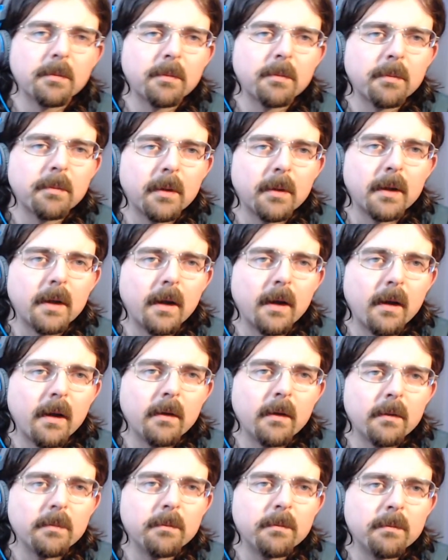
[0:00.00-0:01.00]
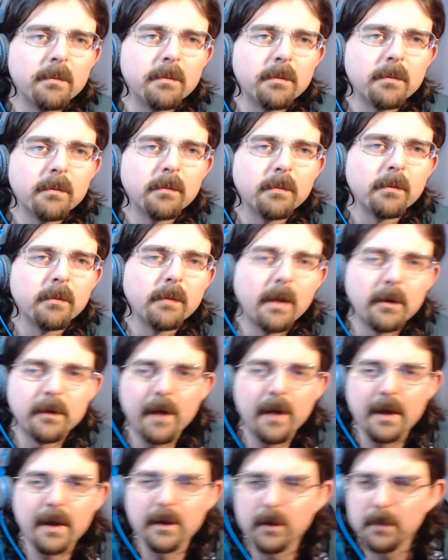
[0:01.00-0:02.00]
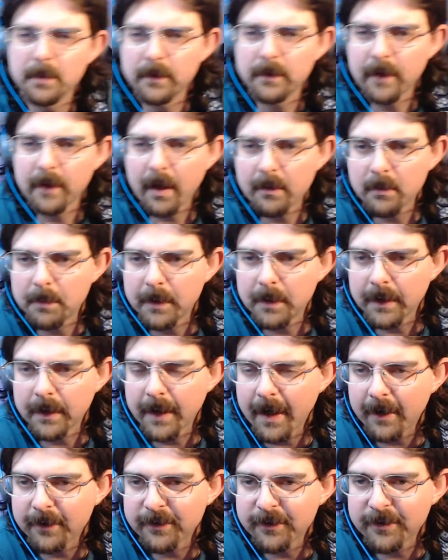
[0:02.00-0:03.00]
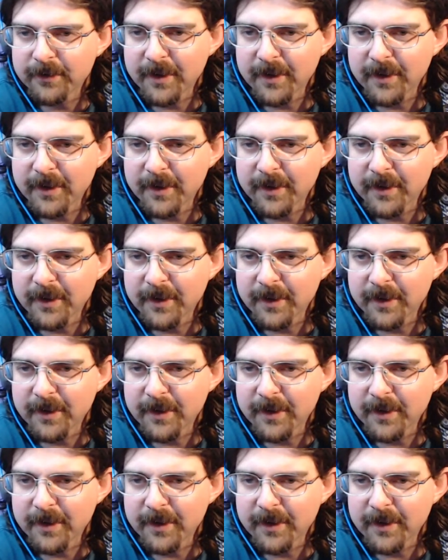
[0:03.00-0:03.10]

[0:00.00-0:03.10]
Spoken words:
but that would take a little bit of time to pick out.